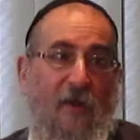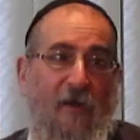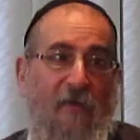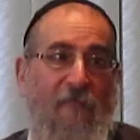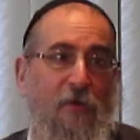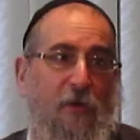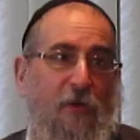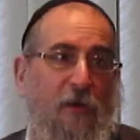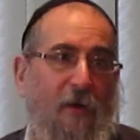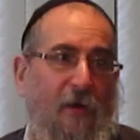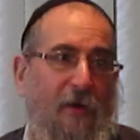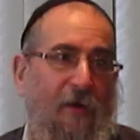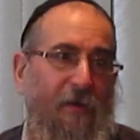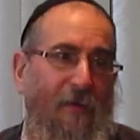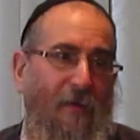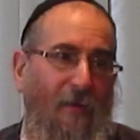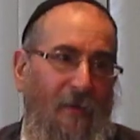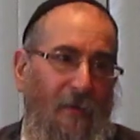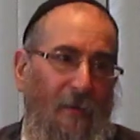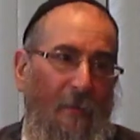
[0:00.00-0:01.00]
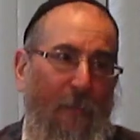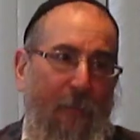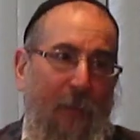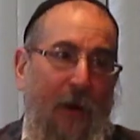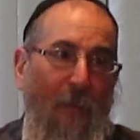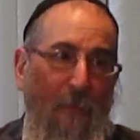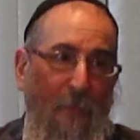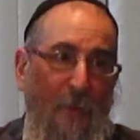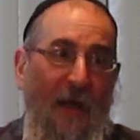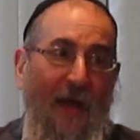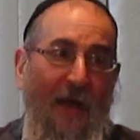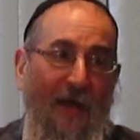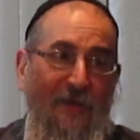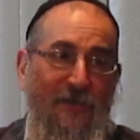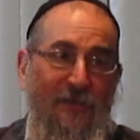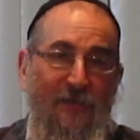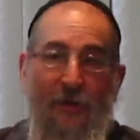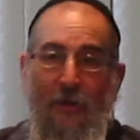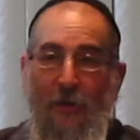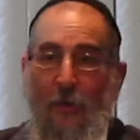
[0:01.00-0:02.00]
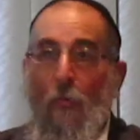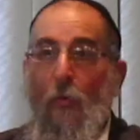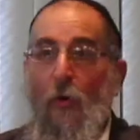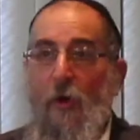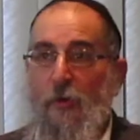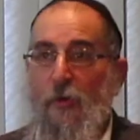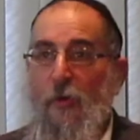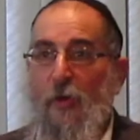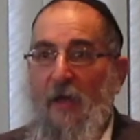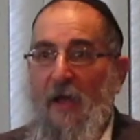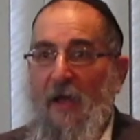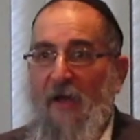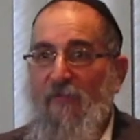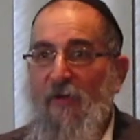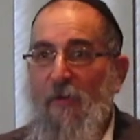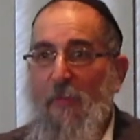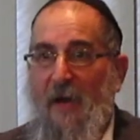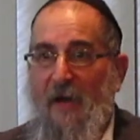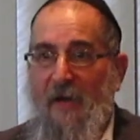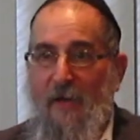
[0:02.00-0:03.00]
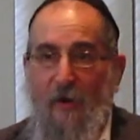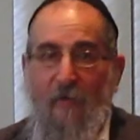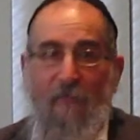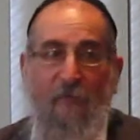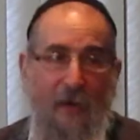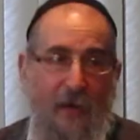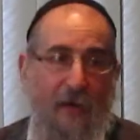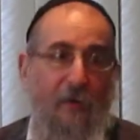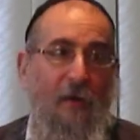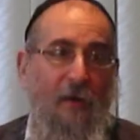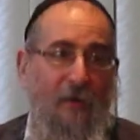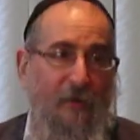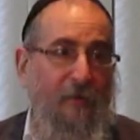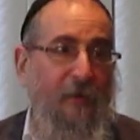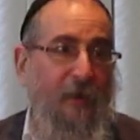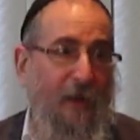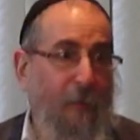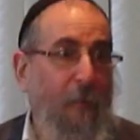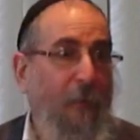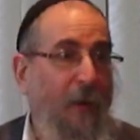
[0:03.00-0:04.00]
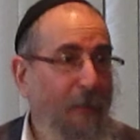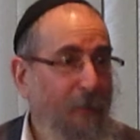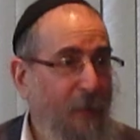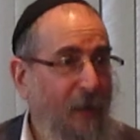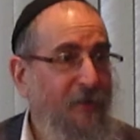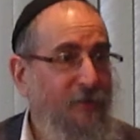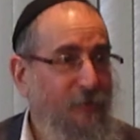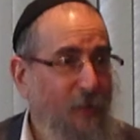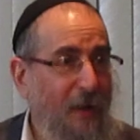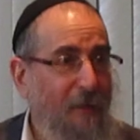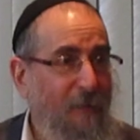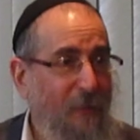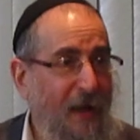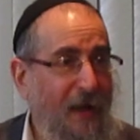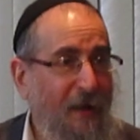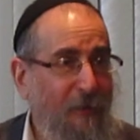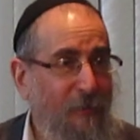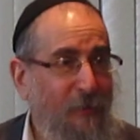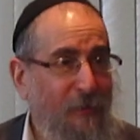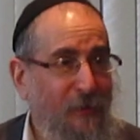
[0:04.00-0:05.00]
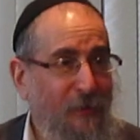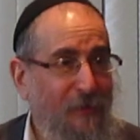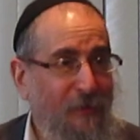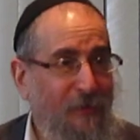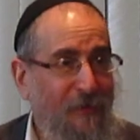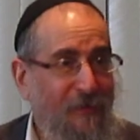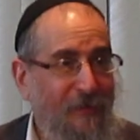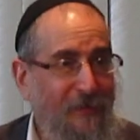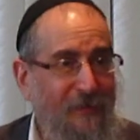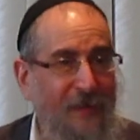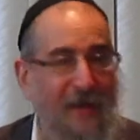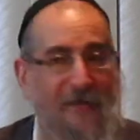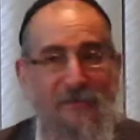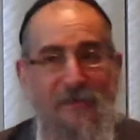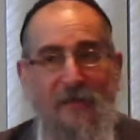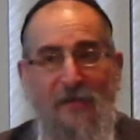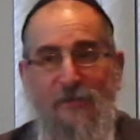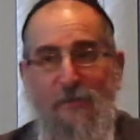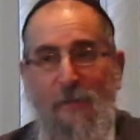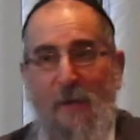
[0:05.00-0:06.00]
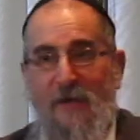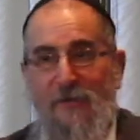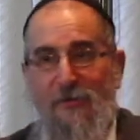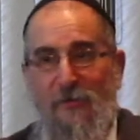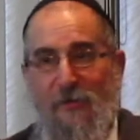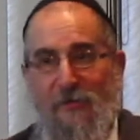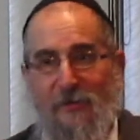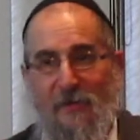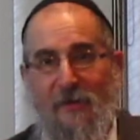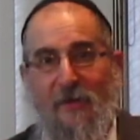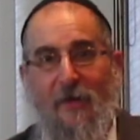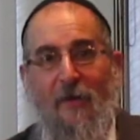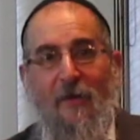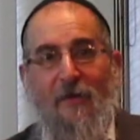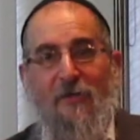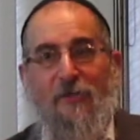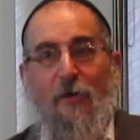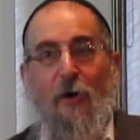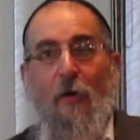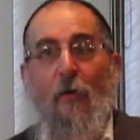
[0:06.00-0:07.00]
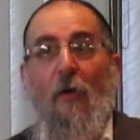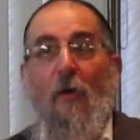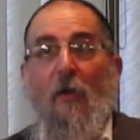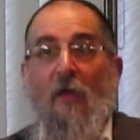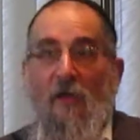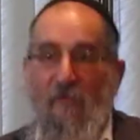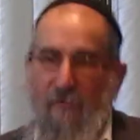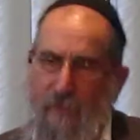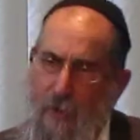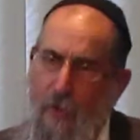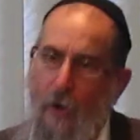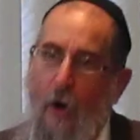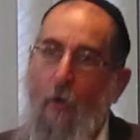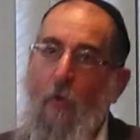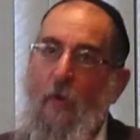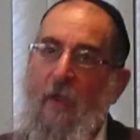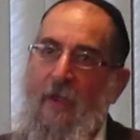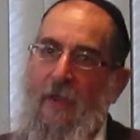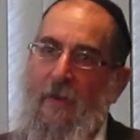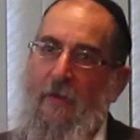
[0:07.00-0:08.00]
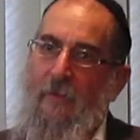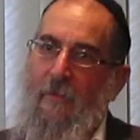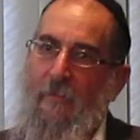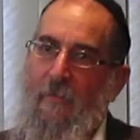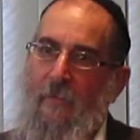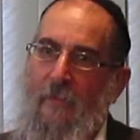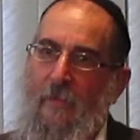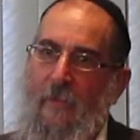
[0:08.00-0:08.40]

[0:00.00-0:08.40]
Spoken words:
you're going to bump heads with everybody over there, they'll bump heads right back with you. That's their specialty. So if you go in